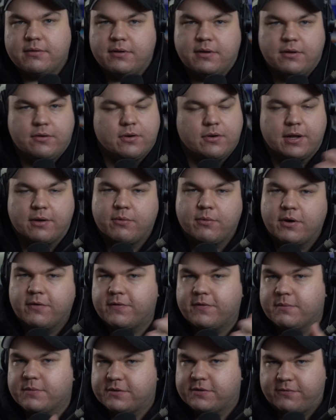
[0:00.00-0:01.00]
Like, one
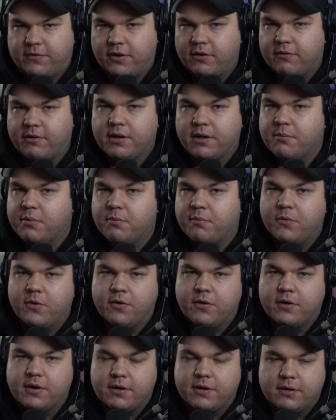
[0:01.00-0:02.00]
of them is following a bit
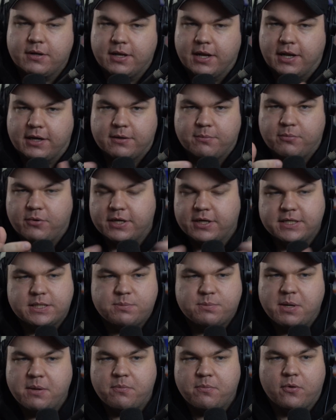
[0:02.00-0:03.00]
more like the
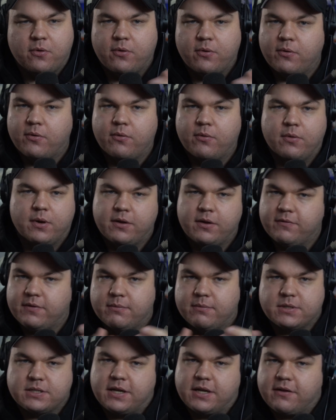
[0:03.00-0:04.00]
police people. One of
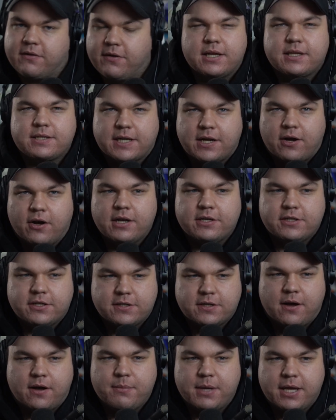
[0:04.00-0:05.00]
them is like a
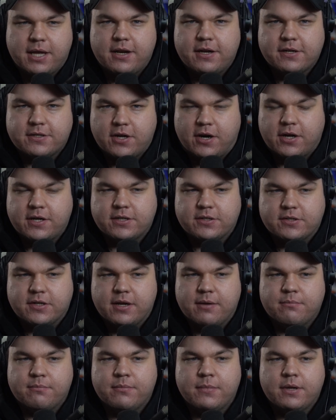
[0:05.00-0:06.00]
psychologist coming in and talking to
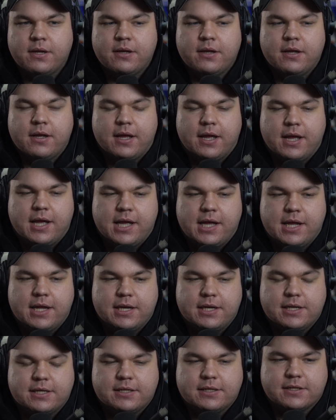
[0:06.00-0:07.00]
him.
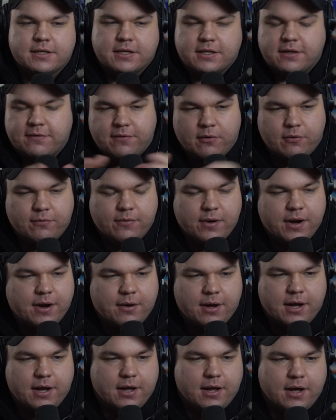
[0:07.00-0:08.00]
And the fourth one
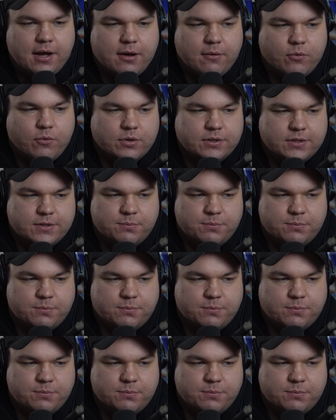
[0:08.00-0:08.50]
I won't